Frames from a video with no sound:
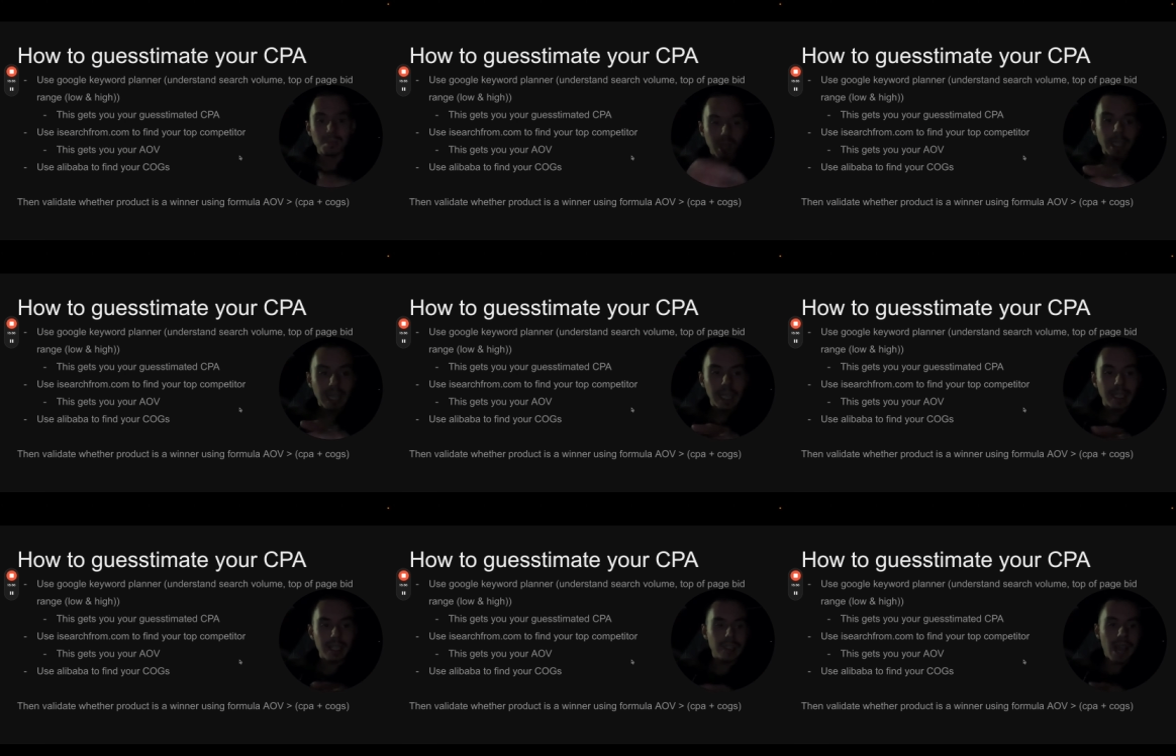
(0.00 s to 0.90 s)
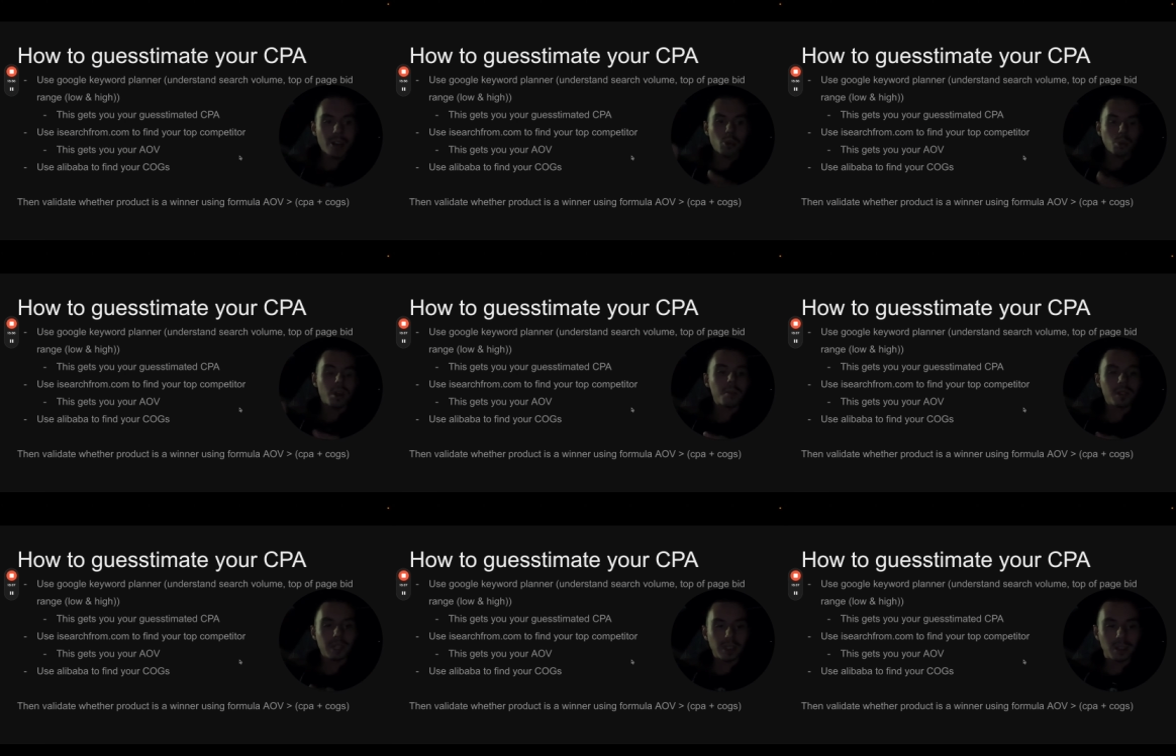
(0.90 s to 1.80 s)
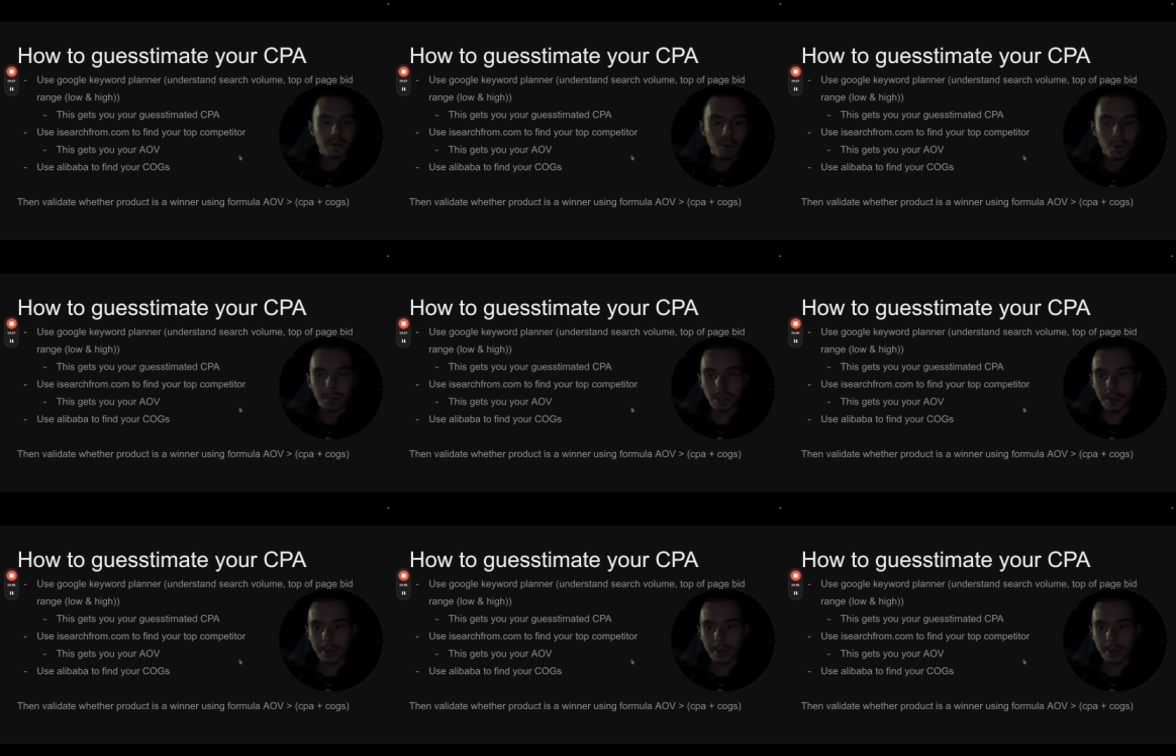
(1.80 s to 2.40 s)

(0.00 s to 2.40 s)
plugging in these actual numbers into the formula.